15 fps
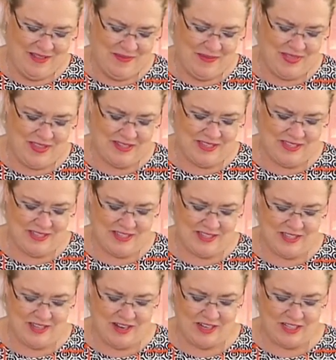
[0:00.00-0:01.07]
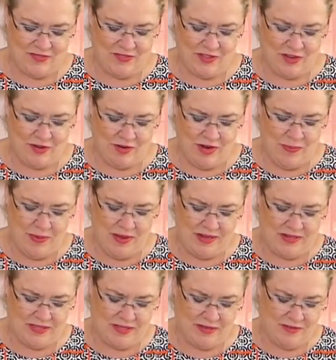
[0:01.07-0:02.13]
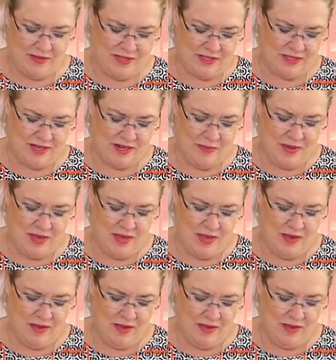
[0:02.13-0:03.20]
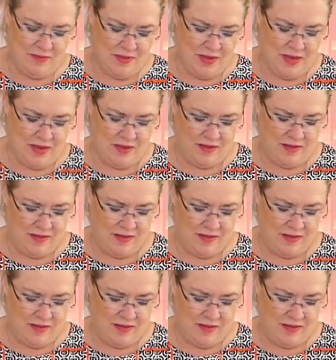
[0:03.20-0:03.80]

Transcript: But this is the sauce for the green beans, so this is going to be yummy.